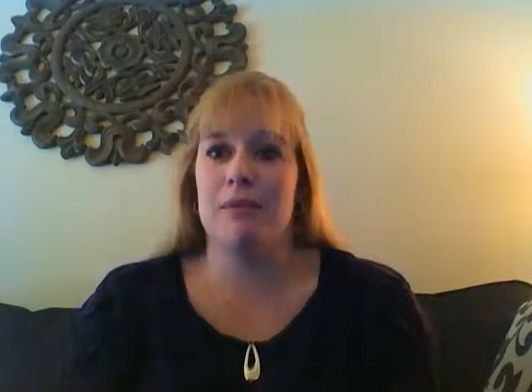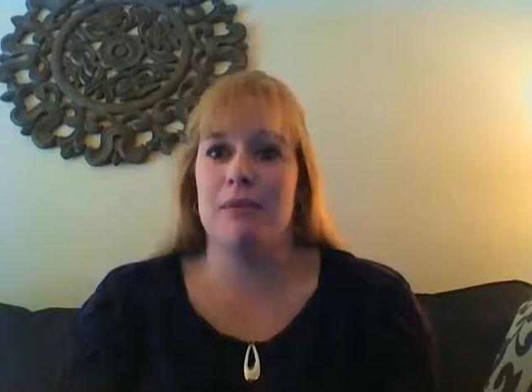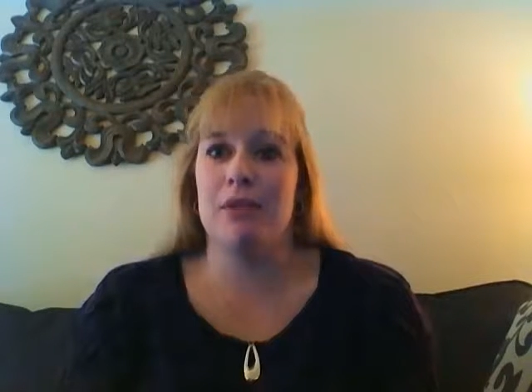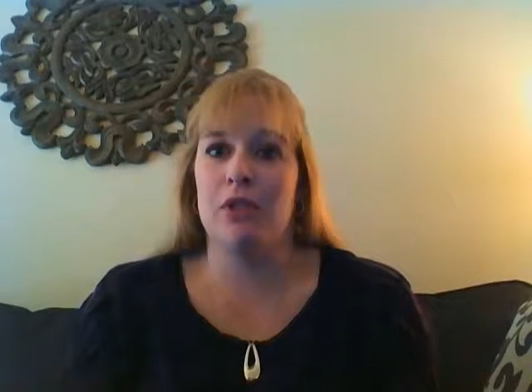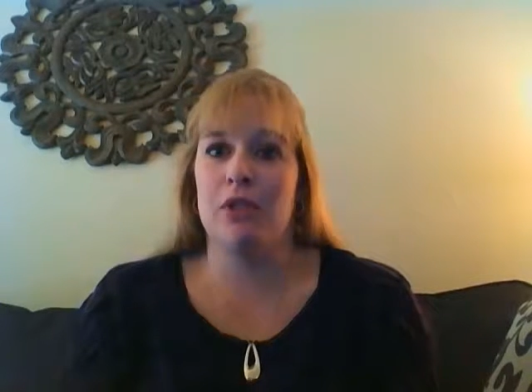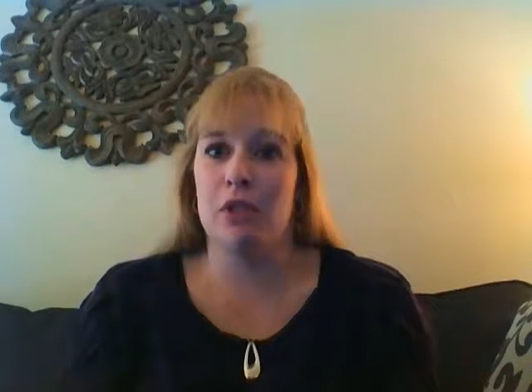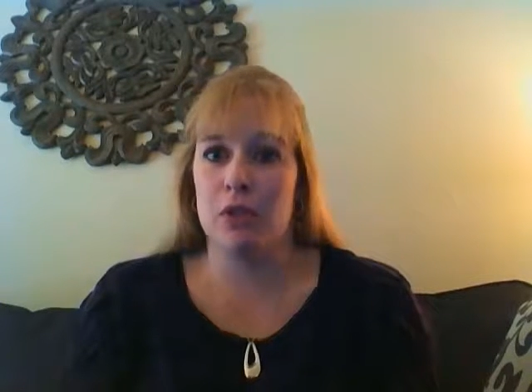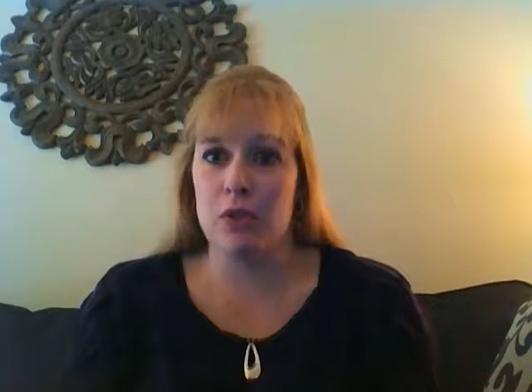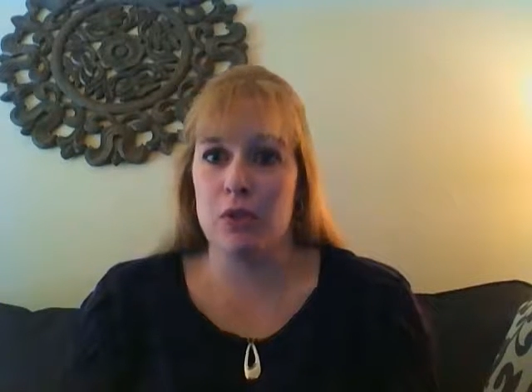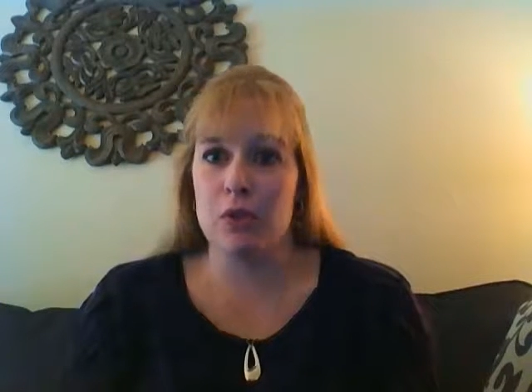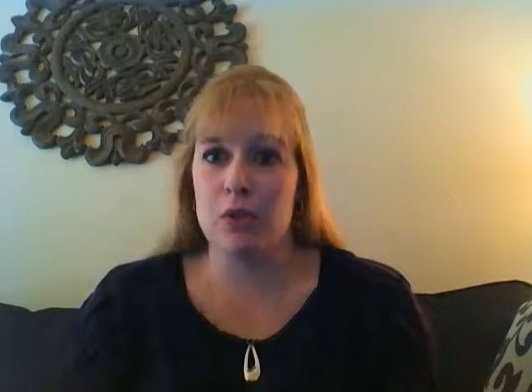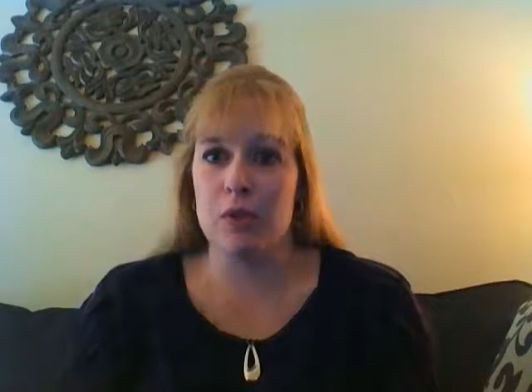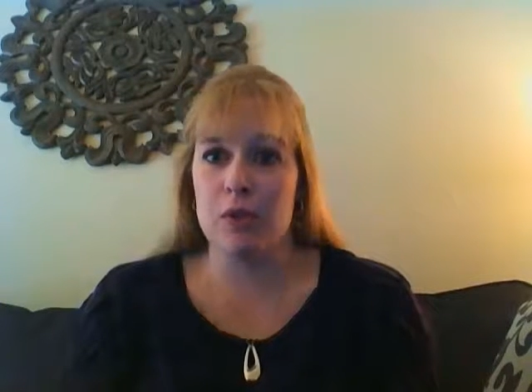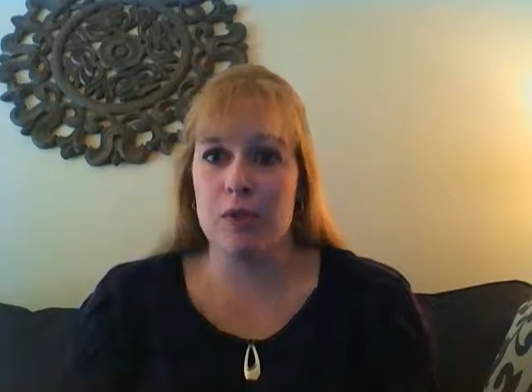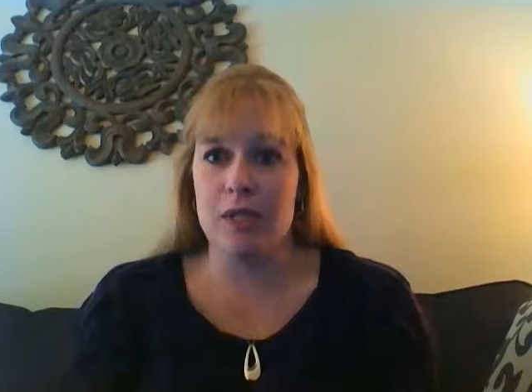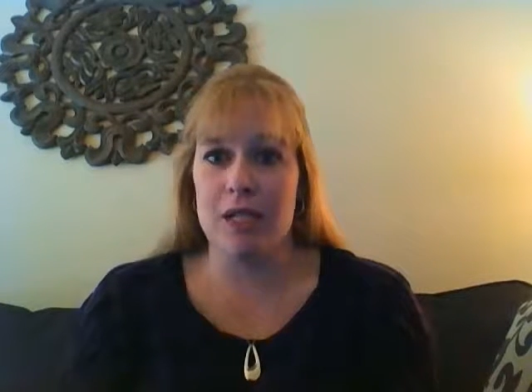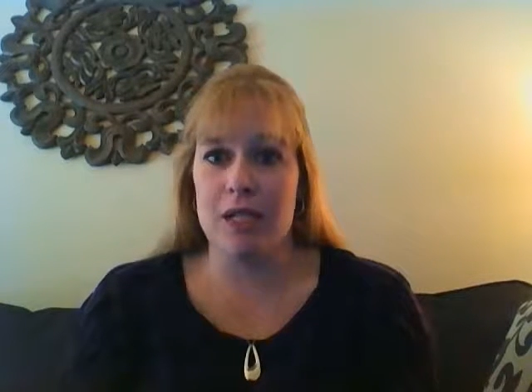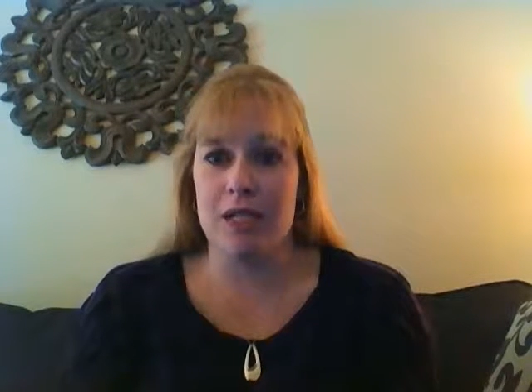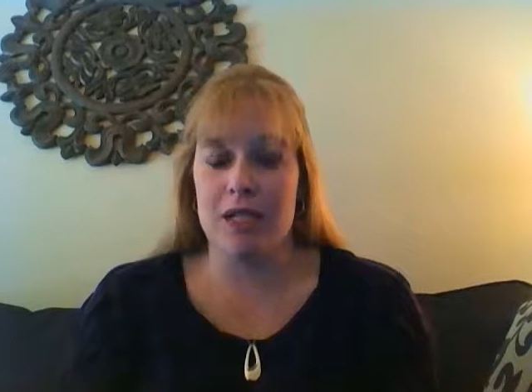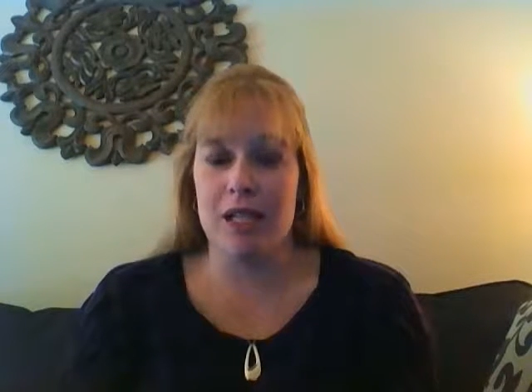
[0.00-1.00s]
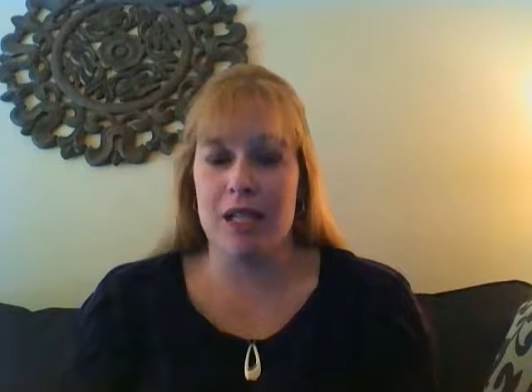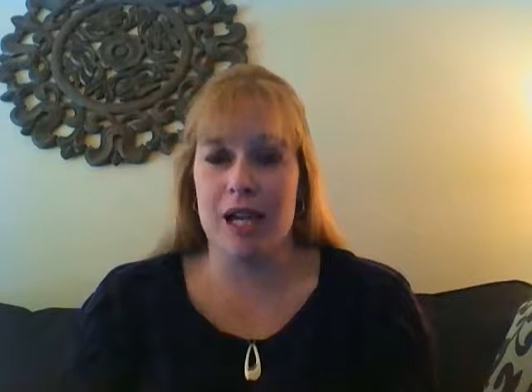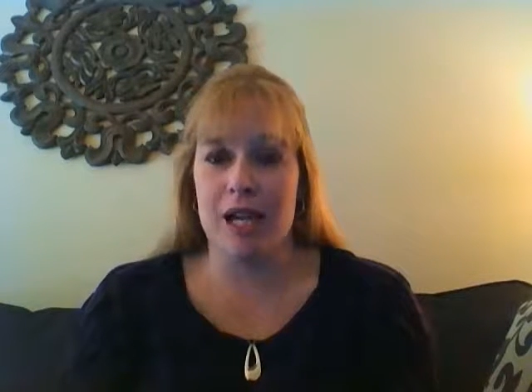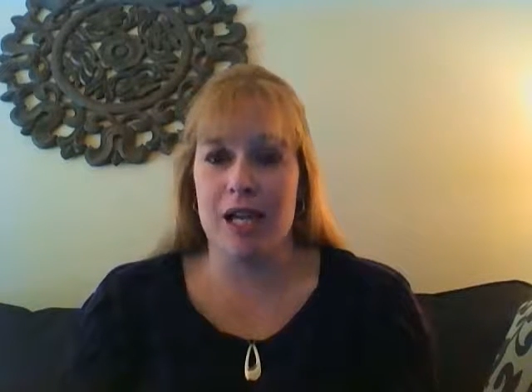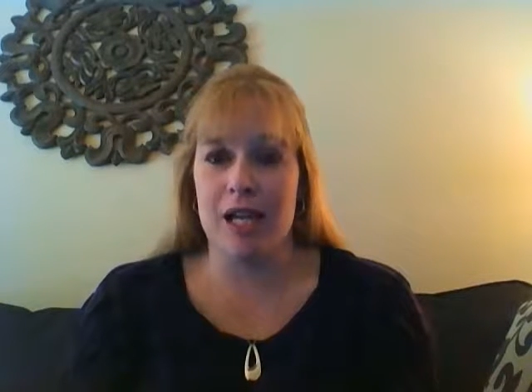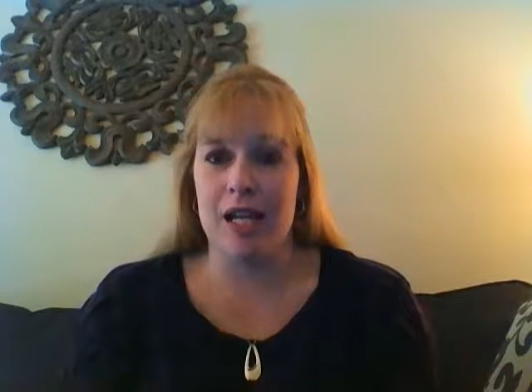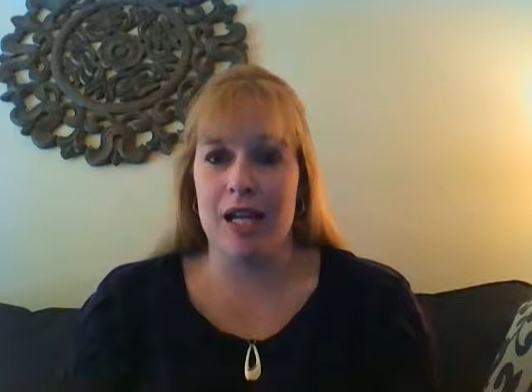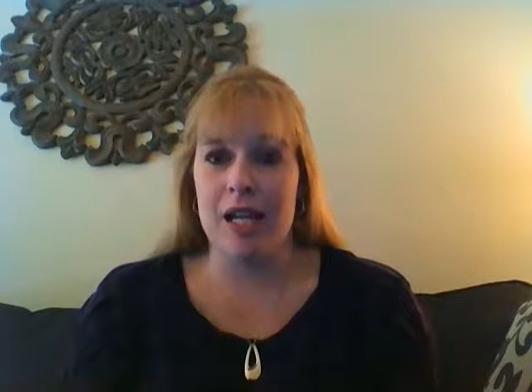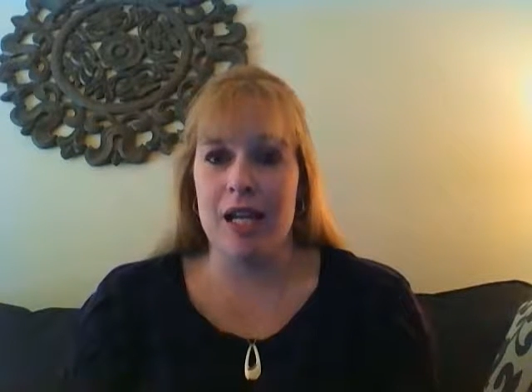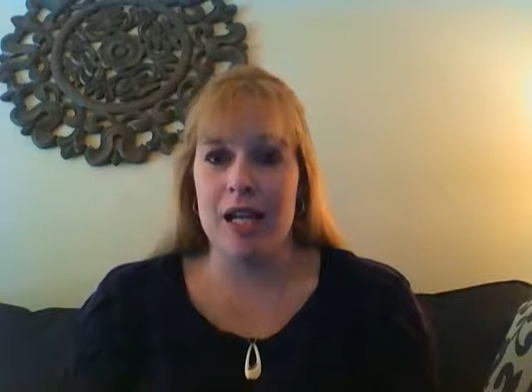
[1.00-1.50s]
use is
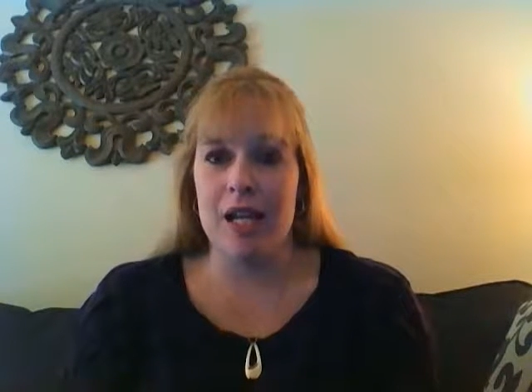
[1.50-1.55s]
that